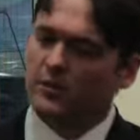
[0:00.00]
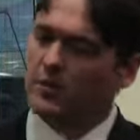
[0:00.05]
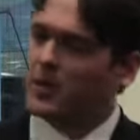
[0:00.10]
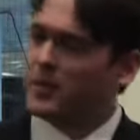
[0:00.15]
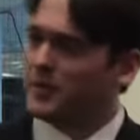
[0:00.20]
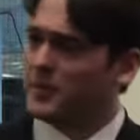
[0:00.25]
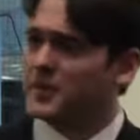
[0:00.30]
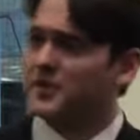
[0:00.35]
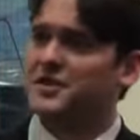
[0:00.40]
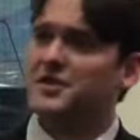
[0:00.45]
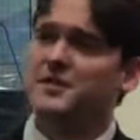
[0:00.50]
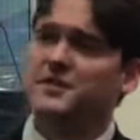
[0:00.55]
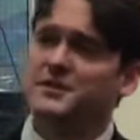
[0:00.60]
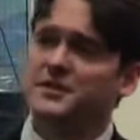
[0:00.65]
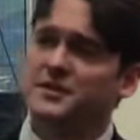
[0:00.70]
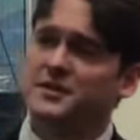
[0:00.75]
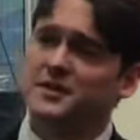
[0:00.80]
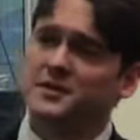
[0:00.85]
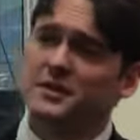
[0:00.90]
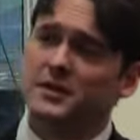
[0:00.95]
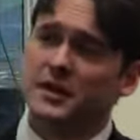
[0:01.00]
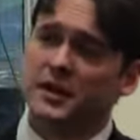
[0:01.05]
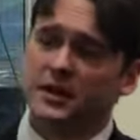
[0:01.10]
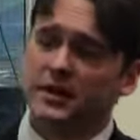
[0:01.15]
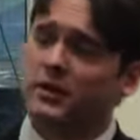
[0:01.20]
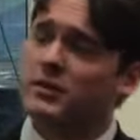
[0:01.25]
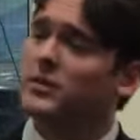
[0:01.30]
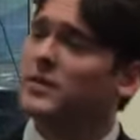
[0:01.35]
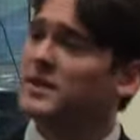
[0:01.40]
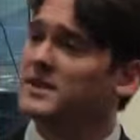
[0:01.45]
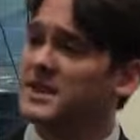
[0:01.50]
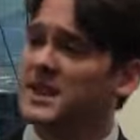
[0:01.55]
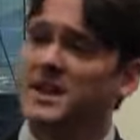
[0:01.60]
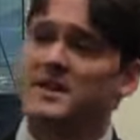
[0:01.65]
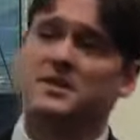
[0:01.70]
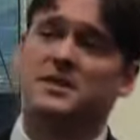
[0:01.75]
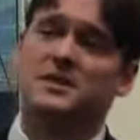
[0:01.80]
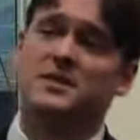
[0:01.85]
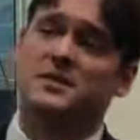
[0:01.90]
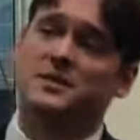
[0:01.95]
Permissions and who has
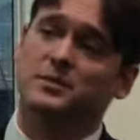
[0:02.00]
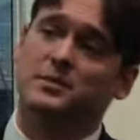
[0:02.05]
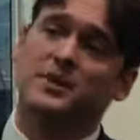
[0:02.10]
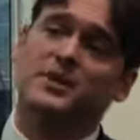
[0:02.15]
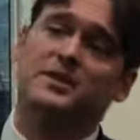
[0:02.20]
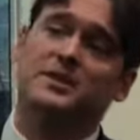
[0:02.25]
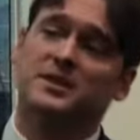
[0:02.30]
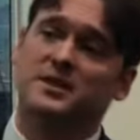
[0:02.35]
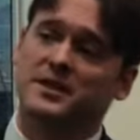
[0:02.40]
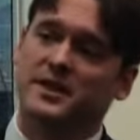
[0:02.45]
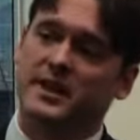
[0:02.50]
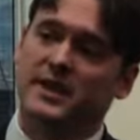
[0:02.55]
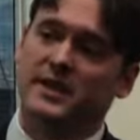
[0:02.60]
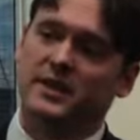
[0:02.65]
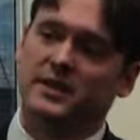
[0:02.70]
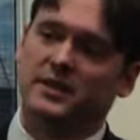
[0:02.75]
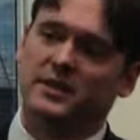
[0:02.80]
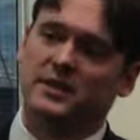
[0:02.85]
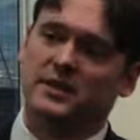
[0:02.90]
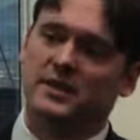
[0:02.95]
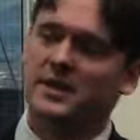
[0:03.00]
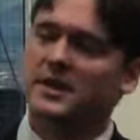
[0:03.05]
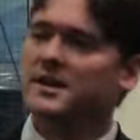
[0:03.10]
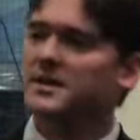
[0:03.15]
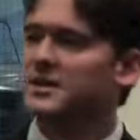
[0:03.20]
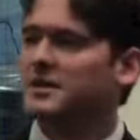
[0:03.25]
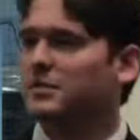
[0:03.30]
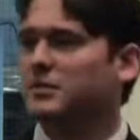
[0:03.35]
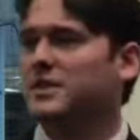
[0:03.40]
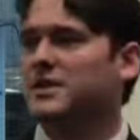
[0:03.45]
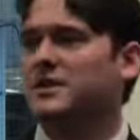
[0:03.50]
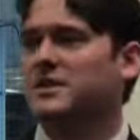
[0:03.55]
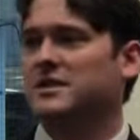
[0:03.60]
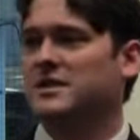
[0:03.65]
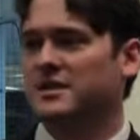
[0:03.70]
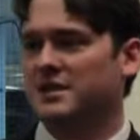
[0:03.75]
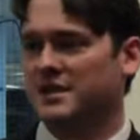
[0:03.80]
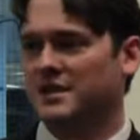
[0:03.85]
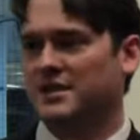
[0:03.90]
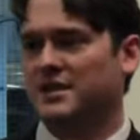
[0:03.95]
access to business data is a
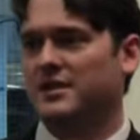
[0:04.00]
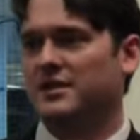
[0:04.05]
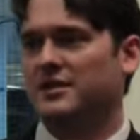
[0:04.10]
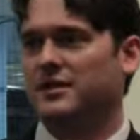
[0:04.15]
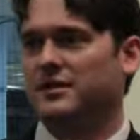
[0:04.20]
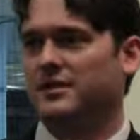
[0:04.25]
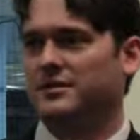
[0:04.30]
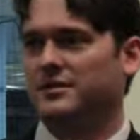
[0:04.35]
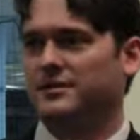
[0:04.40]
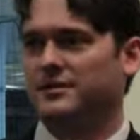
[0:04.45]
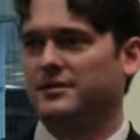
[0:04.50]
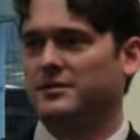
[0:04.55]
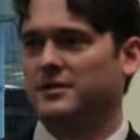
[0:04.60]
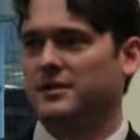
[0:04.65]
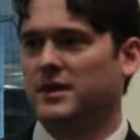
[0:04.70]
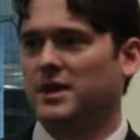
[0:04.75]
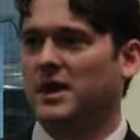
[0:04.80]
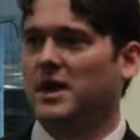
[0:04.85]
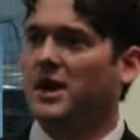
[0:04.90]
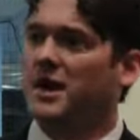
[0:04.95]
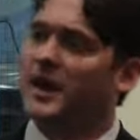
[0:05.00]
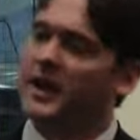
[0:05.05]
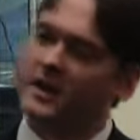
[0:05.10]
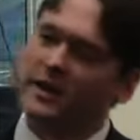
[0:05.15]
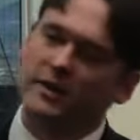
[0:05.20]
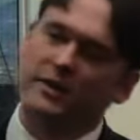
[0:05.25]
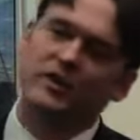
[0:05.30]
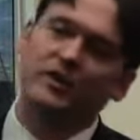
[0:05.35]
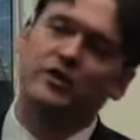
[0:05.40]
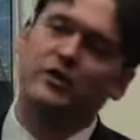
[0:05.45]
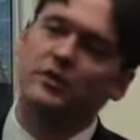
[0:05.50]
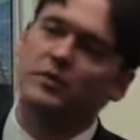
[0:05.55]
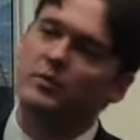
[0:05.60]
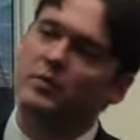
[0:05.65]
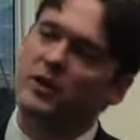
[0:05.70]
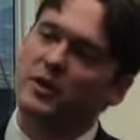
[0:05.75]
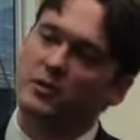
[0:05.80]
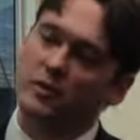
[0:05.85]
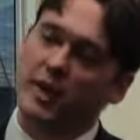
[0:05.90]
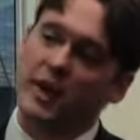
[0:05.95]
business decision, and it should
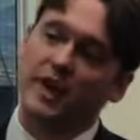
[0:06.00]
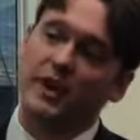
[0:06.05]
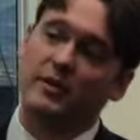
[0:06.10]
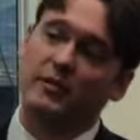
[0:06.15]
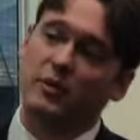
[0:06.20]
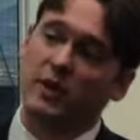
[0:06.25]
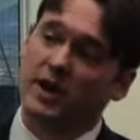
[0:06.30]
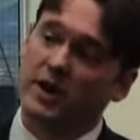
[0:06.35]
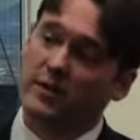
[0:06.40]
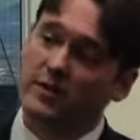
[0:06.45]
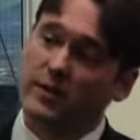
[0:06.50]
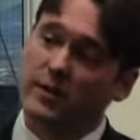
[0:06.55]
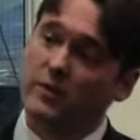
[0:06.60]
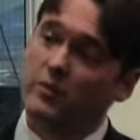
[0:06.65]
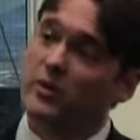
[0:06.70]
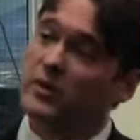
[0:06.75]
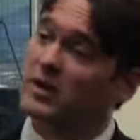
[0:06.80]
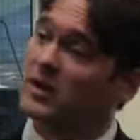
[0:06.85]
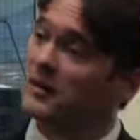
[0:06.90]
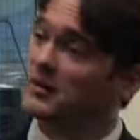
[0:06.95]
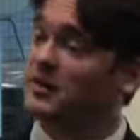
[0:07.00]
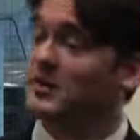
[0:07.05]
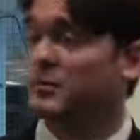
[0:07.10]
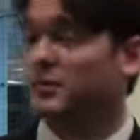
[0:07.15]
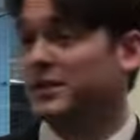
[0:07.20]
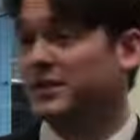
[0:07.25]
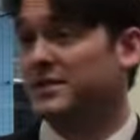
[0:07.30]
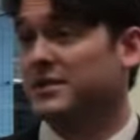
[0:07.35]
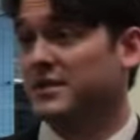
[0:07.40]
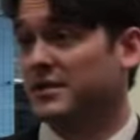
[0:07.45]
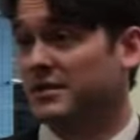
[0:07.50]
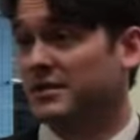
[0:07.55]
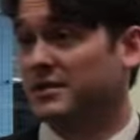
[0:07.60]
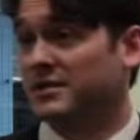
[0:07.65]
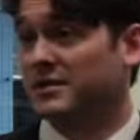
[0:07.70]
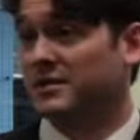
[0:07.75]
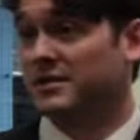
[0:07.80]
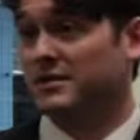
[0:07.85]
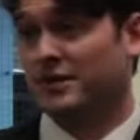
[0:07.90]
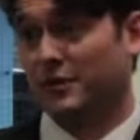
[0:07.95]
be made by a member of the
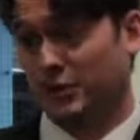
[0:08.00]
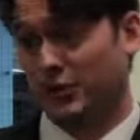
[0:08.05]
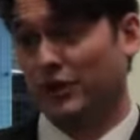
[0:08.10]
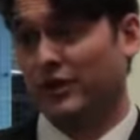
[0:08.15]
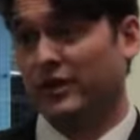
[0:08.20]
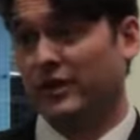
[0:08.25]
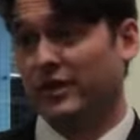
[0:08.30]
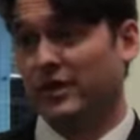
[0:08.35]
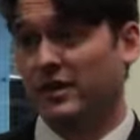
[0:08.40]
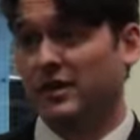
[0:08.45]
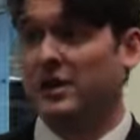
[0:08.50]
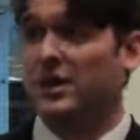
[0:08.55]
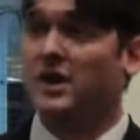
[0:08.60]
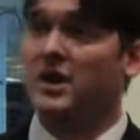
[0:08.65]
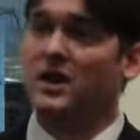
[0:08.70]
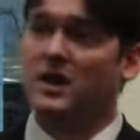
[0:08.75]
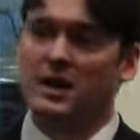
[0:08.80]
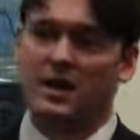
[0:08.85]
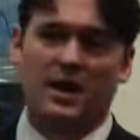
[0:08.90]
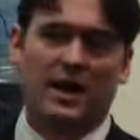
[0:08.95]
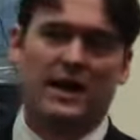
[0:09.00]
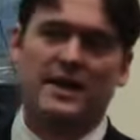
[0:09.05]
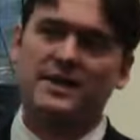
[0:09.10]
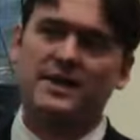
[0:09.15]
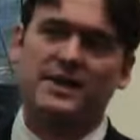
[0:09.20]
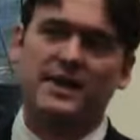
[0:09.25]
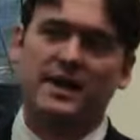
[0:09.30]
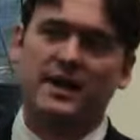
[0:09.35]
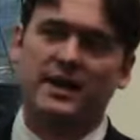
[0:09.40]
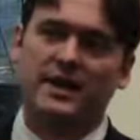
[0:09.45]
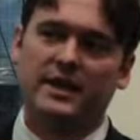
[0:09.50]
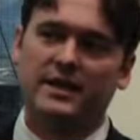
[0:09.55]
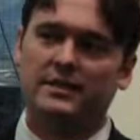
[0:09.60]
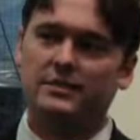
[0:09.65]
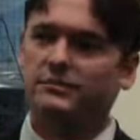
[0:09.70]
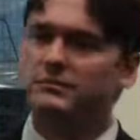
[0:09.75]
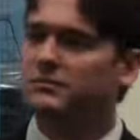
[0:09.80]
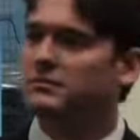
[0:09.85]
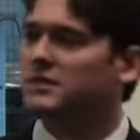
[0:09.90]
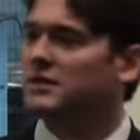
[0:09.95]
business community. IT
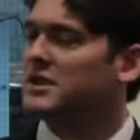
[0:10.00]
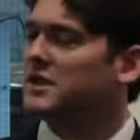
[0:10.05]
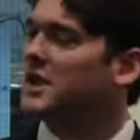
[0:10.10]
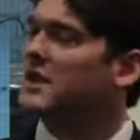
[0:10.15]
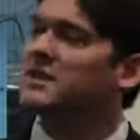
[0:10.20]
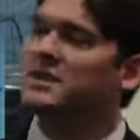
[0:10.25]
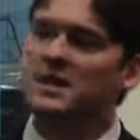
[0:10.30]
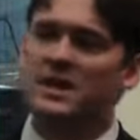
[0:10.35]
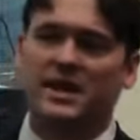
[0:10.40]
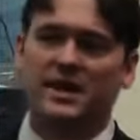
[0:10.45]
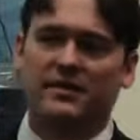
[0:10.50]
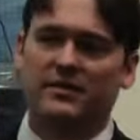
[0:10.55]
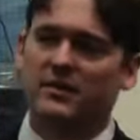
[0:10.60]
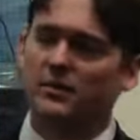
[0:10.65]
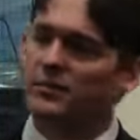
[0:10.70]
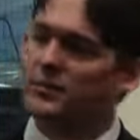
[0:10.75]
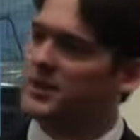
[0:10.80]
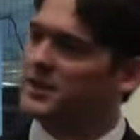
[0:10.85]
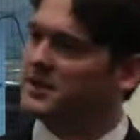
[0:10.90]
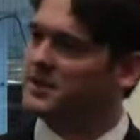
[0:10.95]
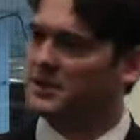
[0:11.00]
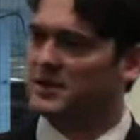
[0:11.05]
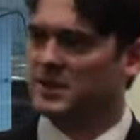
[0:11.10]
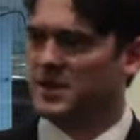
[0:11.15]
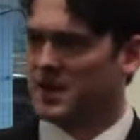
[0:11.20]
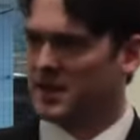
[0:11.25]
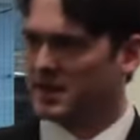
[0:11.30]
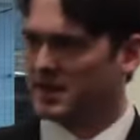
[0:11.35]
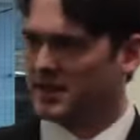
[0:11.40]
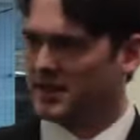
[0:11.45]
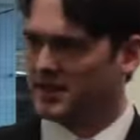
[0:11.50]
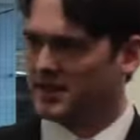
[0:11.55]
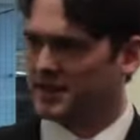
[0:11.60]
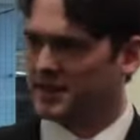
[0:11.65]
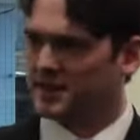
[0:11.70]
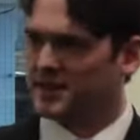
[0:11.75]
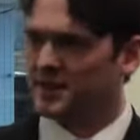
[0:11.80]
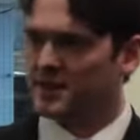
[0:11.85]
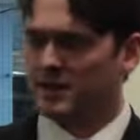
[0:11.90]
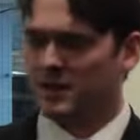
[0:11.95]
doesn't have the business
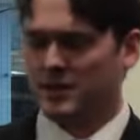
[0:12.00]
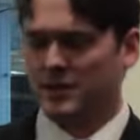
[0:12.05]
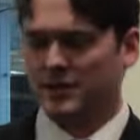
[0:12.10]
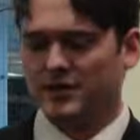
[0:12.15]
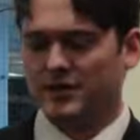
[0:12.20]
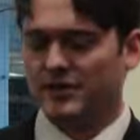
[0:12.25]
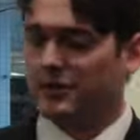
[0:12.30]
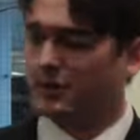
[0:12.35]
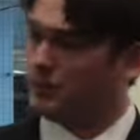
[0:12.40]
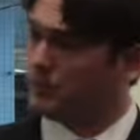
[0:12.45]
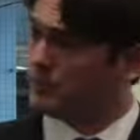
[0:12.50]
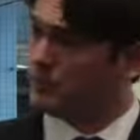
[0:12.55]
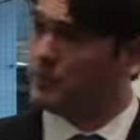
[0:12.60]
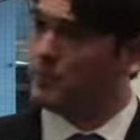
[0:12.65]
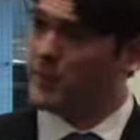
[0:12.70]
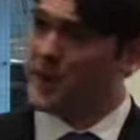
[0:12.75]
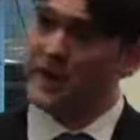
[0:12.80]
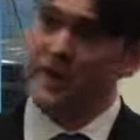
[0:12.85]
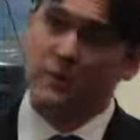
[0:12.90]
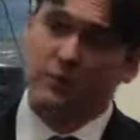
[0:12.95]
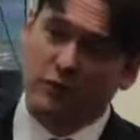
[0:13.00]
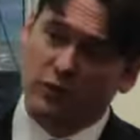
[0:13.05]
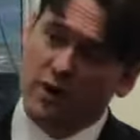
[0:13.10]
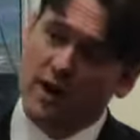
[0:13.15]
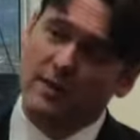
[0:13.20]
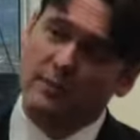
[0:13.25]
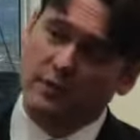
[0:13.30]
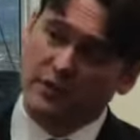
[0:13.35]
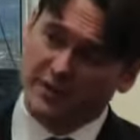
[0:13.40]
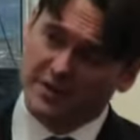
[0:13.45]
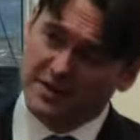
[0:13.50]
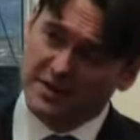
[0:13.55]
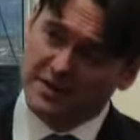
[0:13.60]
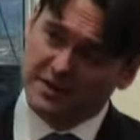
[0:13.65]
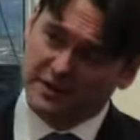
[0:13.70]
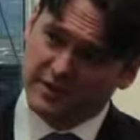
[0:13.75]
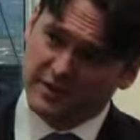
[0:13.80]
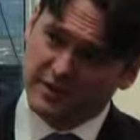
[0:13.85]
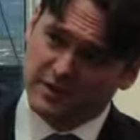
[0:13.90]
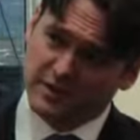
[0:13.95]
context to make a proper
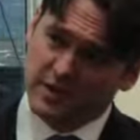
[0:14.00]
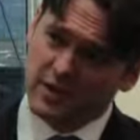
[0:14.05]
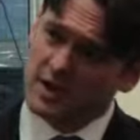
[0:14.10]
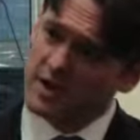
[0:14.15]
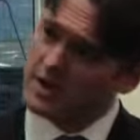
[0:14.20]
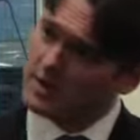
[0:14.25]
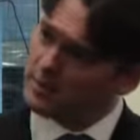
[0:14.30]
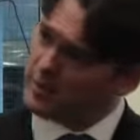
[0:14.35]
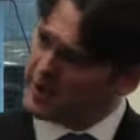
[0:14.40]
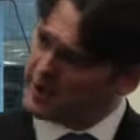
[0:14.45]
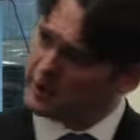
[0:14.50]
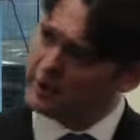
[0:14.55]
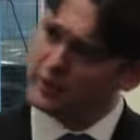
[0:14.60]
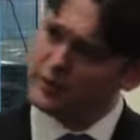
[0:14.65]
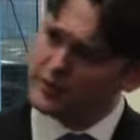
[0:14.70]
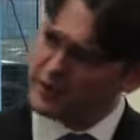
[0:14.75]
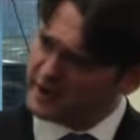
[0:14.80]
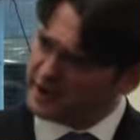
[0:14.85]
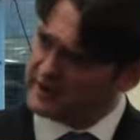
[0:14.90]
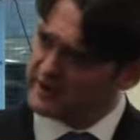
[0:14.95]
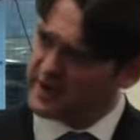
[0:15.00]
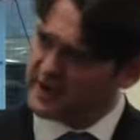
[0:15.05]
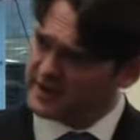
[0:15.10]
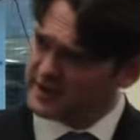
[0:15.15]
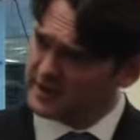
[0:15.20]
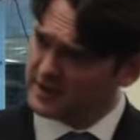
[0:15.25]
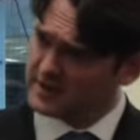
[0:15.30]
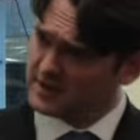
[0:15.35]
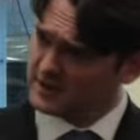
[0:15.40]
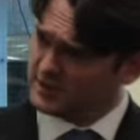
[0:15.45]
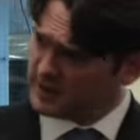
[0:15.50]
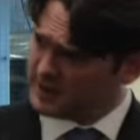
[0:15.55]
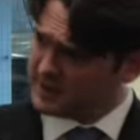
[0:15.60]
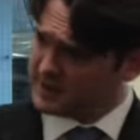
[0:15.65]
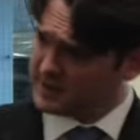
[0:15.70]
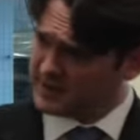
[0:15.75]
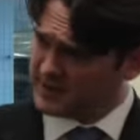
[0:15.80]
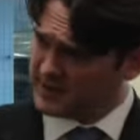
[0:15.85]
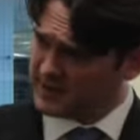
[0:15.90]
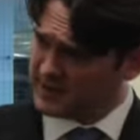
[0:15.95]
decision about who should have access to
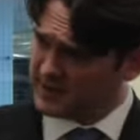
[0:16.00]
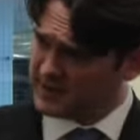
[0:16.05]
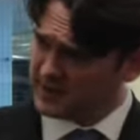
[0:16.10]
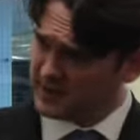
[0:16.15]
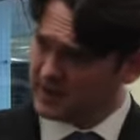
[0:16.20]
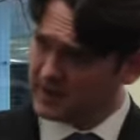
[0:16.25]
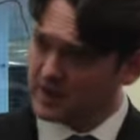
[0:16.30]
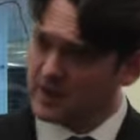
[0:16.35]
business data.